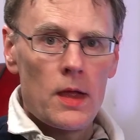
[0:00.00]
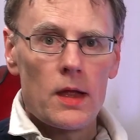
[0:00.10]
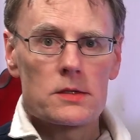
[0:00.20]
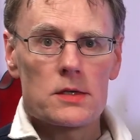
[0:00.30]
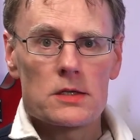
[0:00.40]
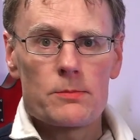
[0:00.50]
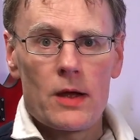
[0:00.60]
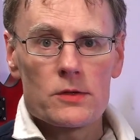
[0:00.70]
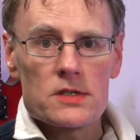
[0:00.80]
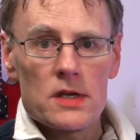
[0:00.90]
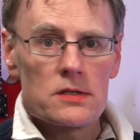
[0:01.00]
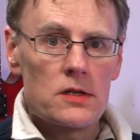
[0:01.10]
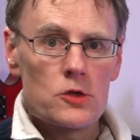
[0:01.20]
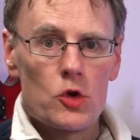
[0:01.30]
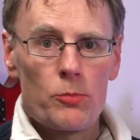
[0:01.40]
It says about
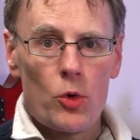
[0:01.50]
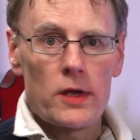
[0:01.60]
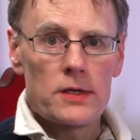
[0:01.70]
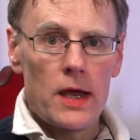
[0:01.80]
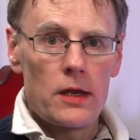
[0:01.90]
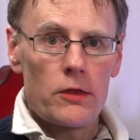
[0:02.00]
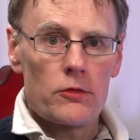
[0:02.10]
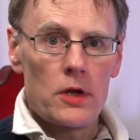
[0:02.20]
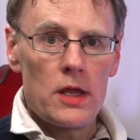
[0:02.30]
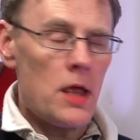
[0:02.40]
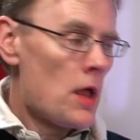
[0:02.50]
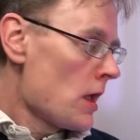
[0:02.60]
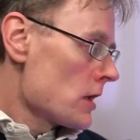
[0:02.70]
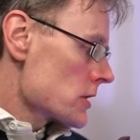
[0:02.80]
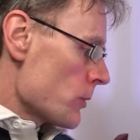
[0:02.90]
62.83.
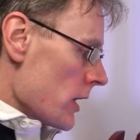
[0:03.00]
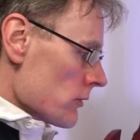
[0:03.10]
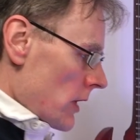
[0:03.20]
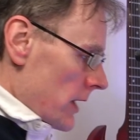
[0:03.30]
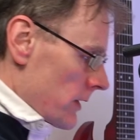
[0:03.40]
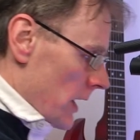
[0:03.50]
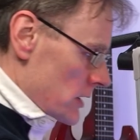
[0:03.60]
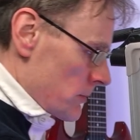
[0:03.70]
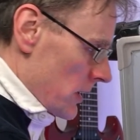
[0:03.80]
So we can write that to